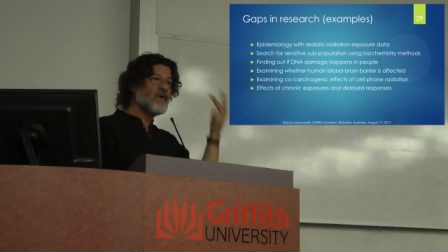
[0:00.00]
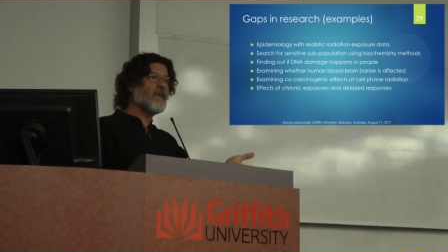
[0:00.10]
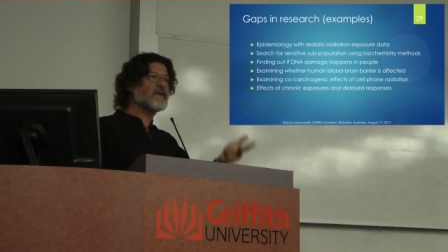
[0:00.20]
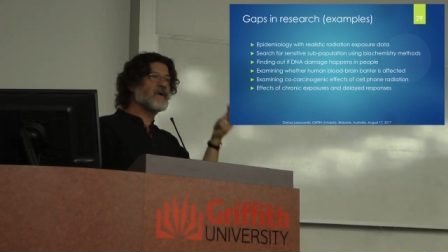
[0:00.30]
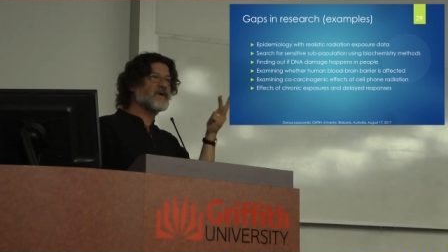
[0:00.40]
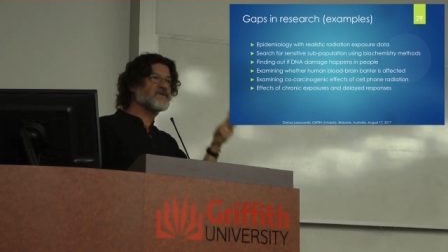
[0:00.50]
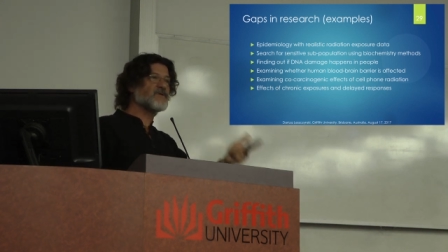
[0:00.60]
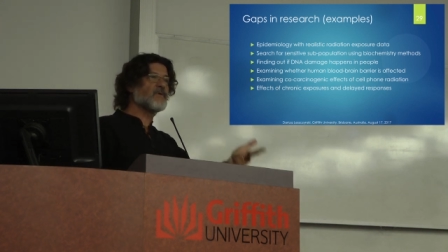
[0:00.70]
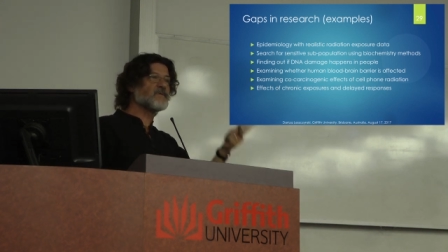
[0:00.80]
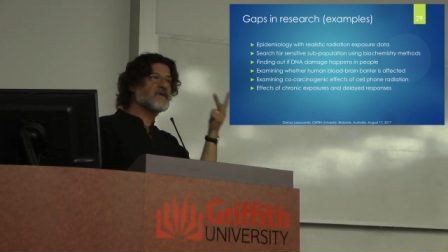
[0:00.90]
Nobody
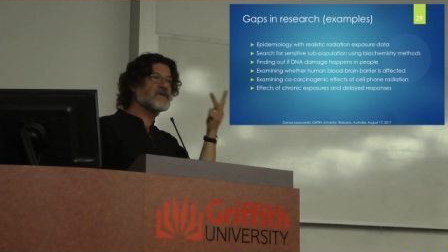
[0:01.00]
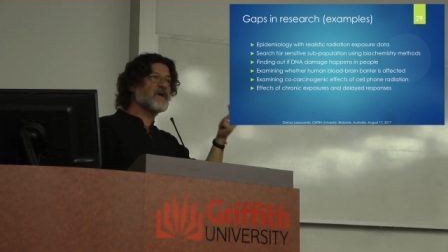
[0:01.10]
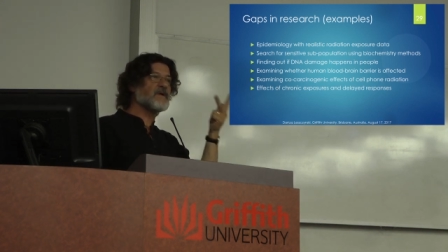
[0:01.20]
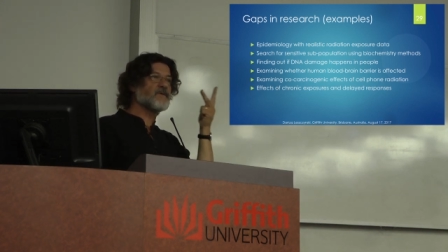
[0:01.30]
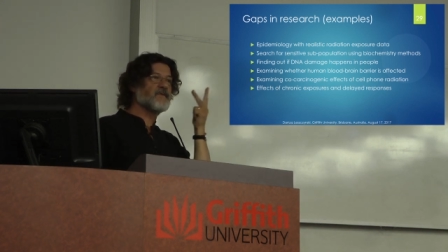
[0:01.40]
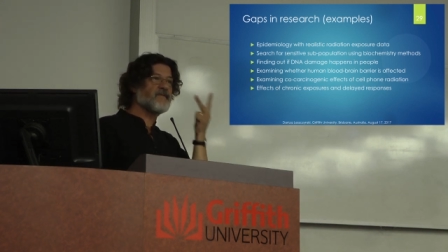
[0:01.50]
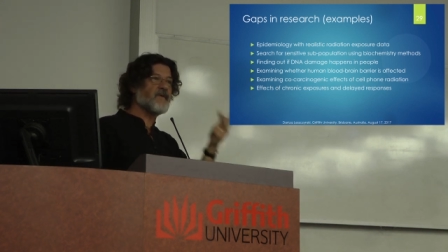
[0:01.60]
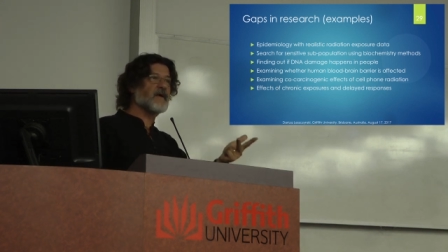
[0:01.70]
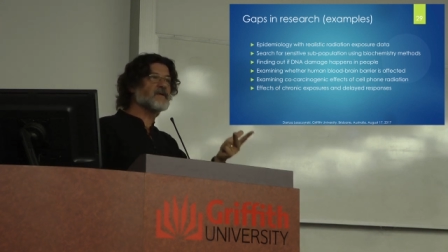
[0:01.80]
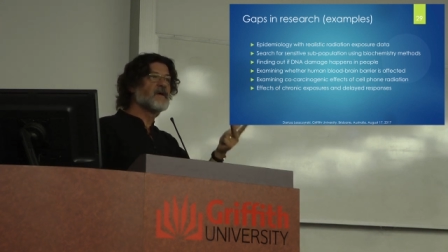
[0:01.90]
has shown this kind of
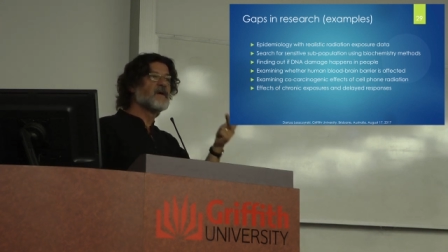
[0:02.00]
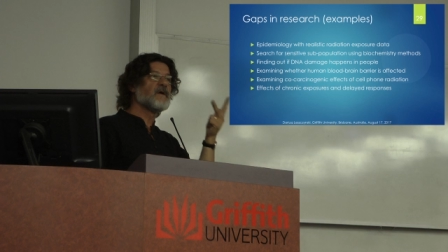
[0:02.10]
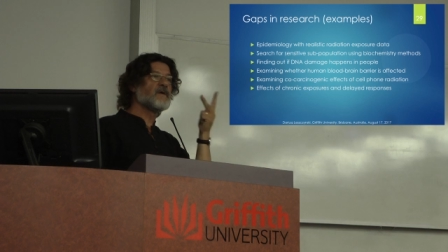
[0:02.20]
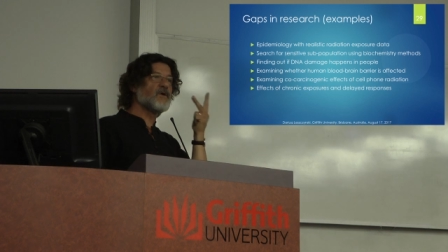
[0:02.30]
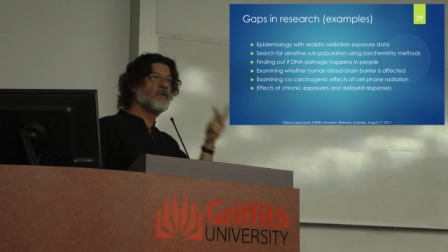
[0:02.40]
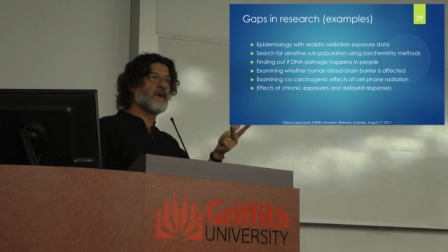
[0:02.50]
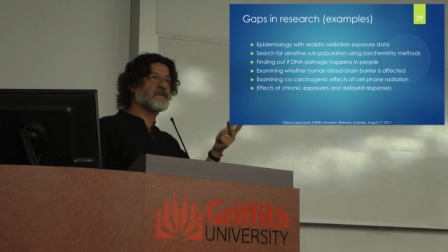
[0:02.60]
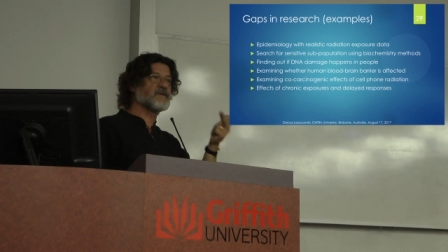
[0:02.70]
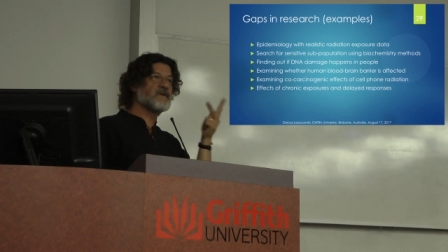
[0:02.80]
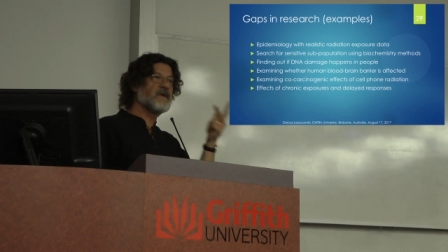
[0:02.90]
effect in
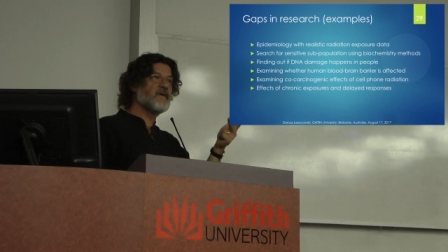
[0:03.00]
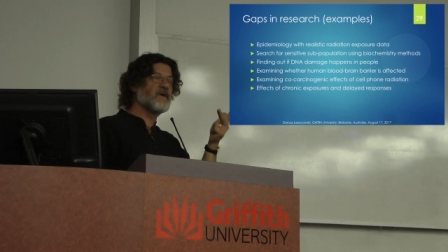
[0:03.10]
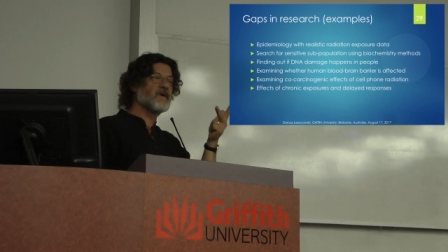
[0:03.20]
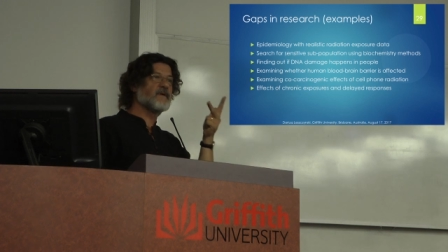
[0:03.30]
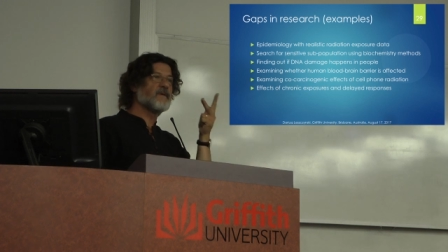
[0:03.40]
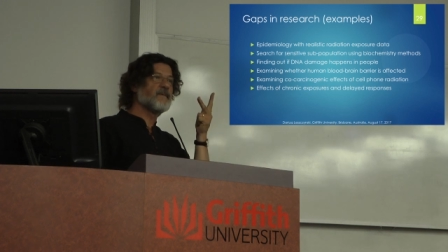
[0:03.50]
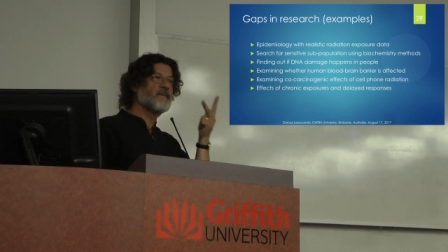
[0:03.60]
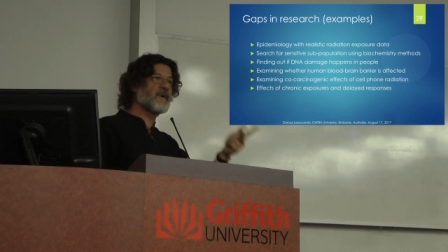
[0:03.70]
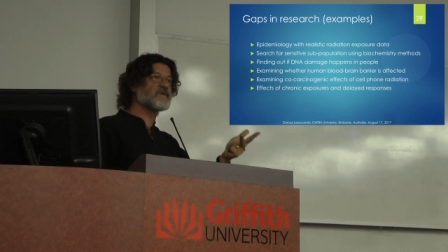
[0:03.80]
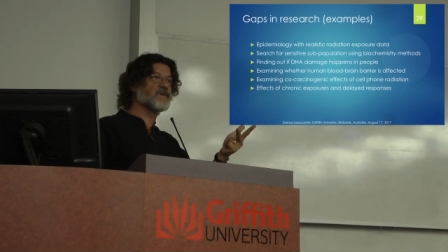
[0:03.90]
humans, in living
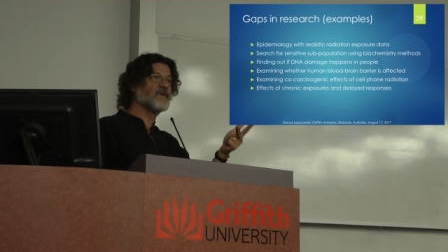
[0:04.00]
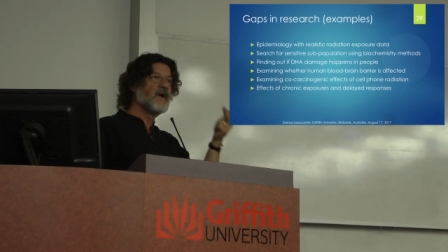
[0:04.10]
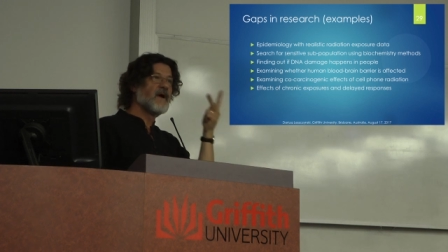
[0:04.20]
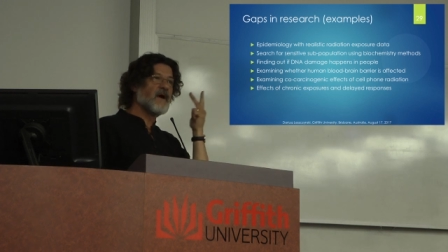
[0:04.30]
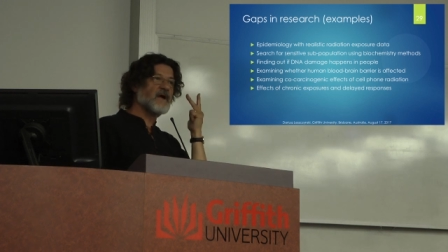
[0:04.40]
person.